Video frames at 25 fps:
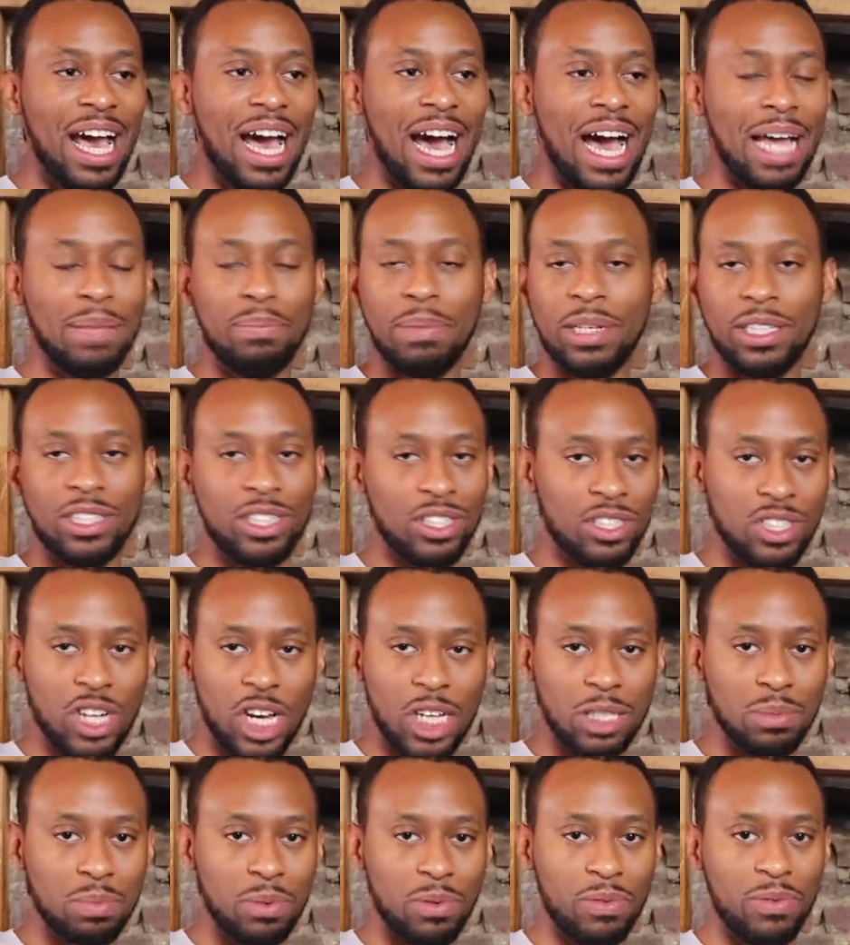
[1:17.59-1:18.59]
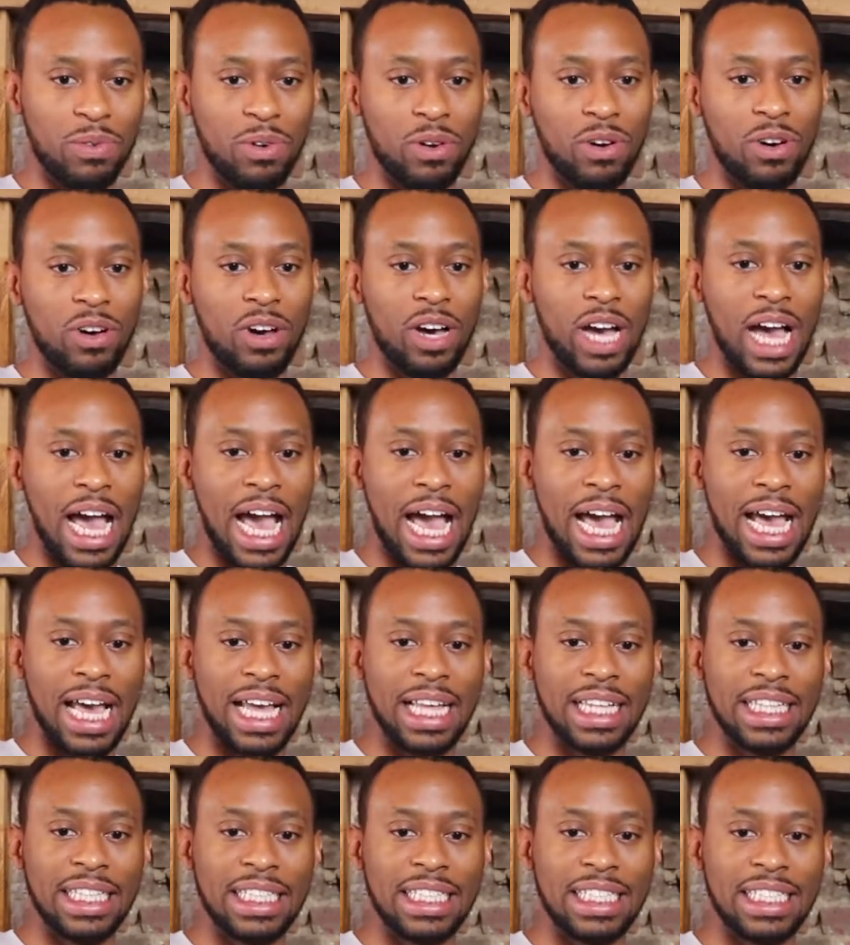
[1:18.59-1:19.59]
I'd been to church before,
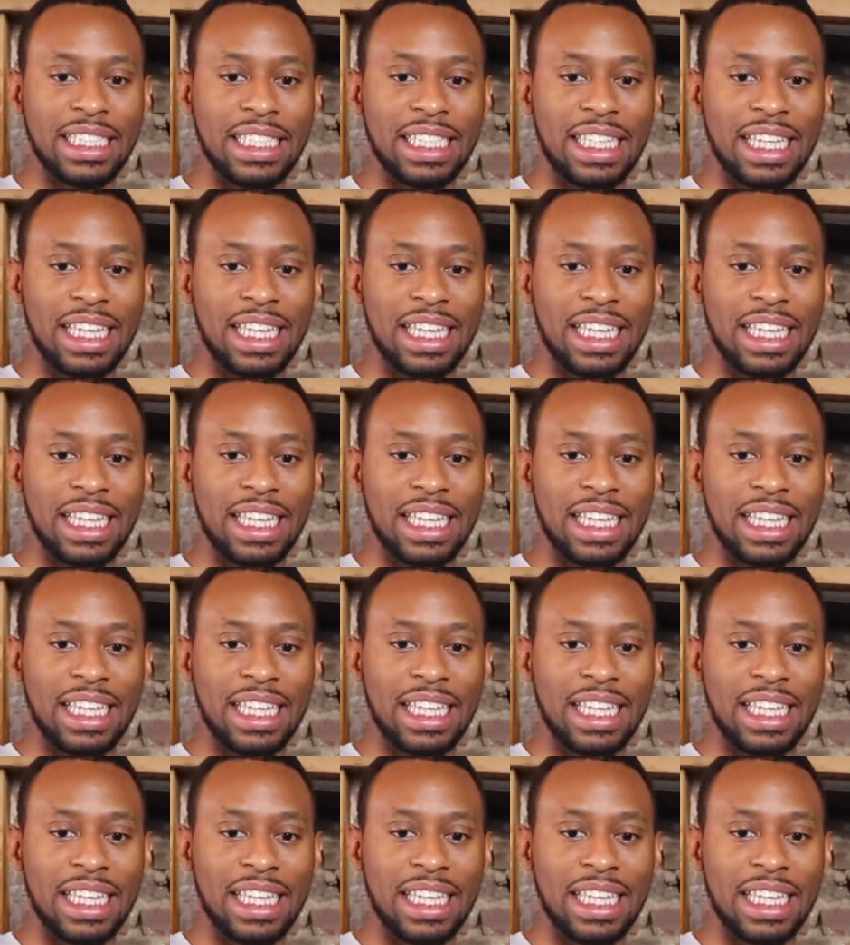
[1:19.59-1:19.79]
and